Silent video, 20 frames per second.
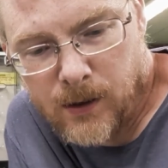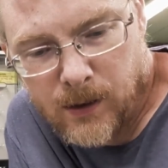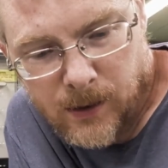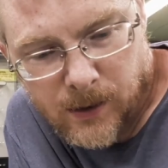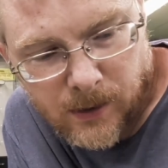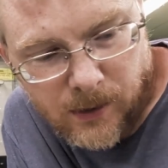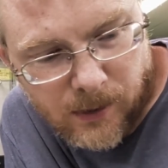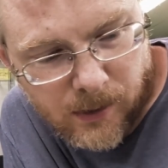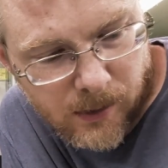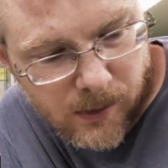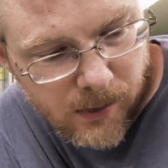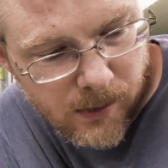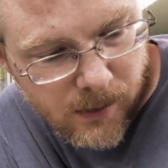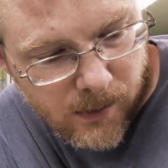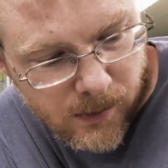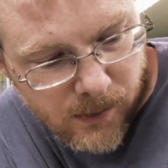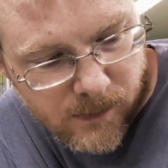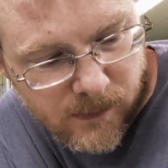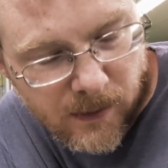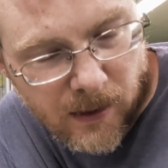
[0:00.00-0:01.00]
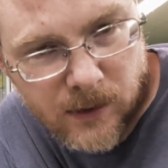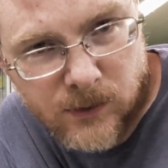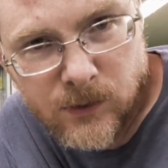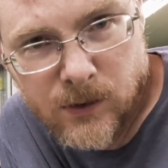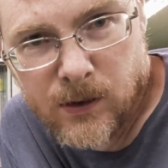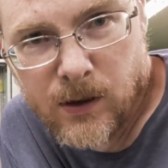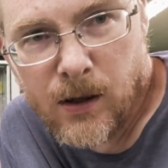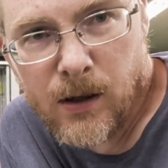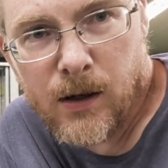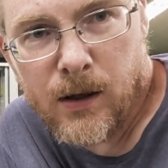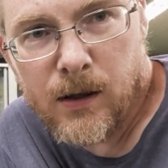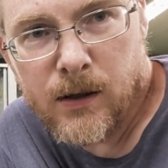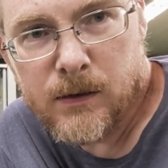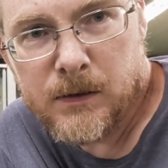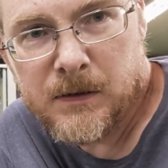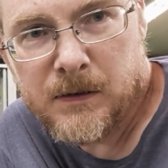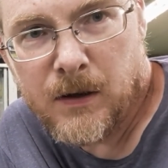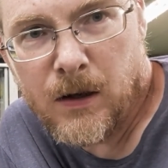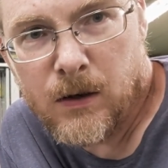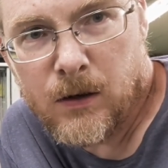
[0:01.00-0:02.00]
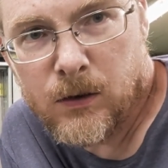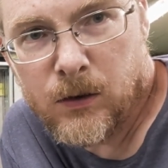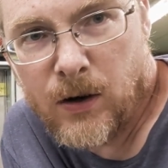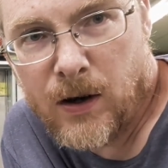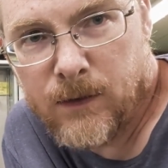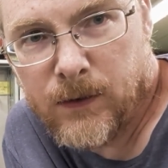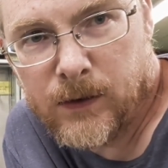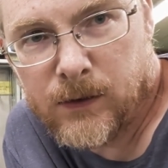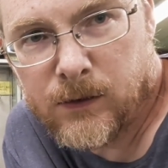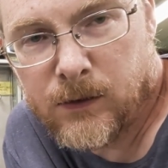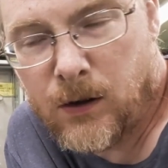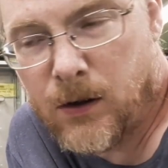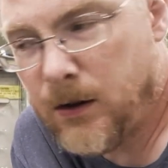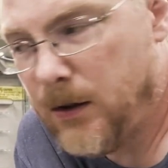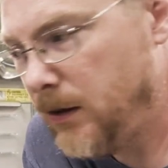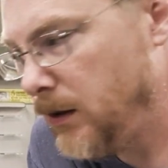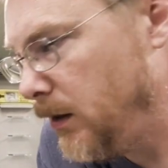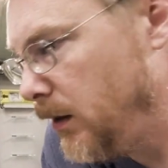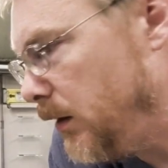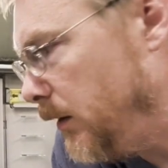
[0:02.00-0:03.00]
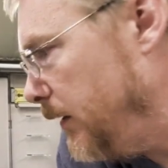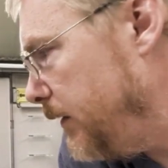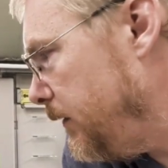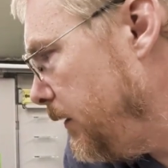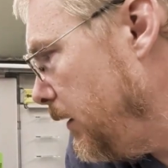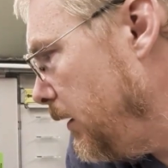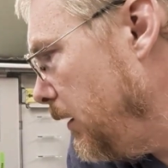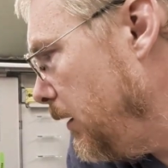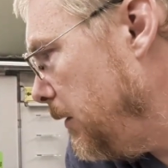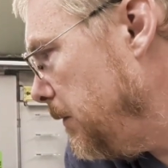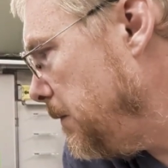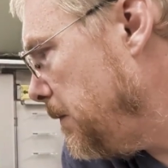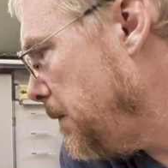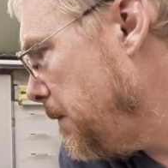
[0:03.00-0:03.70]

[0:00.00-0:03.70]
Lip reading: And it's actually not a standard graphics card at all. It's a